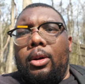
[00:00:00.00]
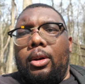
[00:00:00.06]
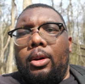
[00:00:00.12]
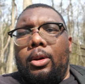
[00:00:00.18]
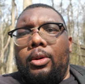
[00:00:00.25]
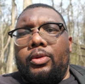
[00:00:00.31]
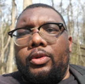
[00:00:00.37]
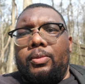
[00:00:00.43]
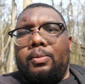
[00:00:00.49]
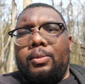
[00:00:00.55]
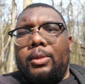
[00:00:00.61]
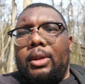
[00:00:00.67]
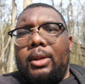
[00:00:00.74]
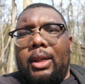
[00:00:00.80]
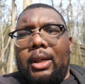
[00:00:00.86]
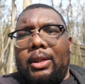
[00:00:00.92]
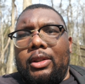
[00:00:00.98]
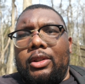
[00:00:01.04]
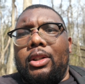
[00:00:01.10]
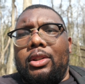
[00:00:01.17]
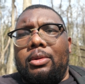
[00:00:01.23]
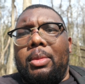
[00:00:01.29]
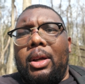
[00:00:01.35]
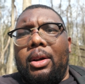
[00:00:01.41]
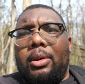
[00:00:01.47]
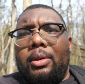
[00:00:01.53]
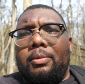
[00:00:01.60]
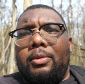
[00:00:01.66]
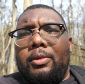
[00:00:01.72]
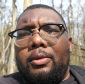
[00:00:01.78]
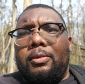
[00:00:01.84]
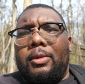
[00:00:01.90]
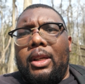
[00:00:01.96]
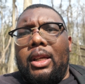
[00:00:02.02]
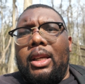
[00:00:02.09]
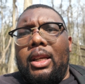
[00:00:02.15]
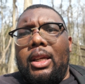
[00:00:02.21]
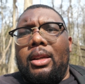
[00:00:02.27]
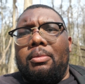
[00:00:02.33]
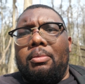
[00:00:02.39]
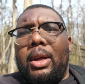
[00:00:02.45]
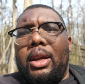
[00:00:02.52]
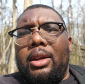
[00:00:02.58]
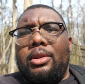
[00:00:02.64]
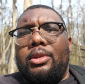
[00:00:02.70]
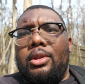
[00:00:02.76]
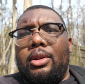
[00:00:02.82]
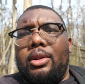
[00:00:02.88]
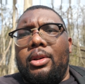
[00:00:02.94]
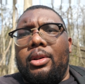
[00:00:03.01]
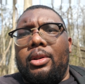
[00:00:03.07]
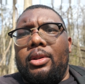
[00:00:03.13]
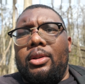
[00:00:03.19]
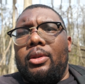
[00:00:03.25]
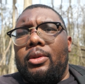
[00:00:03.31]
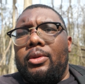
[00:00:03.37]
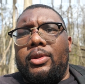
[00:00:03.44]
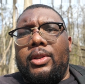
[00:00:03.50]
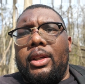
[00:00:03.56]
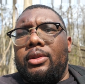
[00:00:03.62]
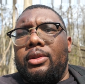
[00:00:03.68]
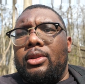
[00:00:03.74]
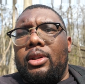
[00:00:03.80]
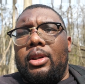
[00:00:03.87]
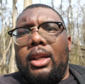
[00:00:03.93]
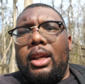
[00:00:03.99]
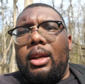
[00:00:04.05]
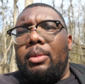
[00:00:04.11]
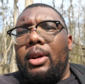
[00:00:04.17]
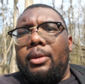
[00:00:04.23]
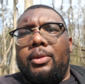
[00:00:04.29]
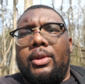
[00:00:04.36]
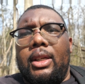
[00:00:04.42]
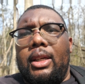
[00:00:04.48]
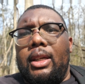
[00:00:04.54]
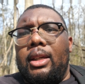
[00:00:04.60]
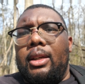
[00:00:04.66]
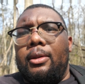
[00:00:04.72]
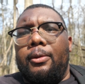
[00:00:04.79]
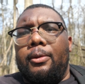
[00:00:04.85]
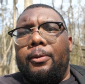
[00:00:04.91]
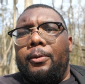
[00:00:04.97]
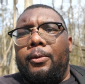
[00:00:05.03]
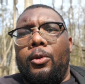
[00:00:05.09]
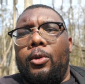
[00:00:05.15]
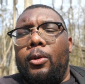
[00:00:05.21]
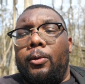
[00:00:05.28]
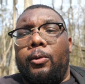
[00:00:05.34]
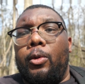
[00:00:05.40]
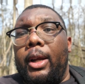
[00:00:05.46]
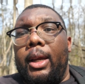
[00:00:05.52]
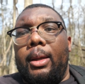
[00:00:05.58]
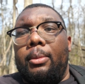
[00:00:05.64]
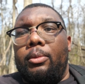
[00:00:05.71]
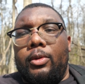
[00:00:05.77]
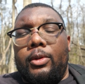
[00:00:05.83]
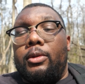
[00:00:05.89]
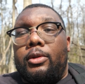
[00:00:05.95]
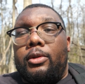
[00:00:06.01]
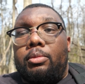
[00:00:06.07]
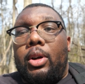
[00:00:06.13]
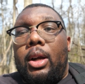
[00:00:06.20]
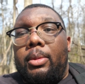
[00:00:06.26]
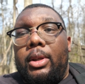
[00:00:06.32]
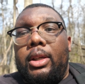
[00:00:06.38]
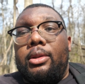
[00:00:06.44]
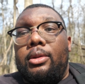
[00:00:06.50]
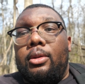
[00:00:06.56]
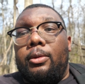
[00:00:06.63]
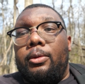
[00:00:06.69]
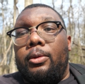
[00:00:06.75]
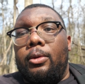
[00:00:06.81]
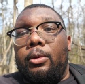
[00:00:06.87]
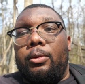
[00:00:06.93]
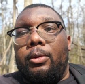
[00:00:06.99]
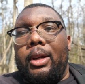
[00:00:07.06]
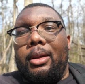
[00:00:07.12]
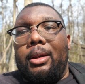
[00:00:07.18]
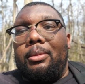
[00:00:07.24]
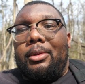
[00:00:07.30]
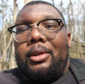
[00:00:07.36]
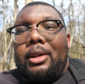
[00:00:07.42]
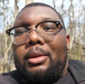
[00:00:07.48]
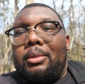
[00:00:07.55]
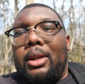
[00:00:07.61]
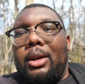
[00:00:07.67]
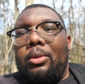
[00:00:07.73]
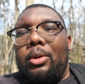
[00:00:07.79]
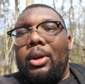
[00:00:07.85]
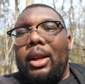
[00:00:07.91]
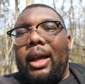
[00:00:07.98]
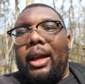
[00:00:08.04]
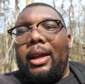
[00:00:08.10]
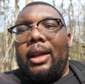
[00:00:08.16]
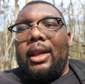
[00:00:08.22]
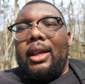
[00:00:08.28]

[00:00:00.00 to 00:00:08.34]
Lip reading: on just about any major sensor, MFT, full frame, it's probably easy on full frame. Not gonna lie.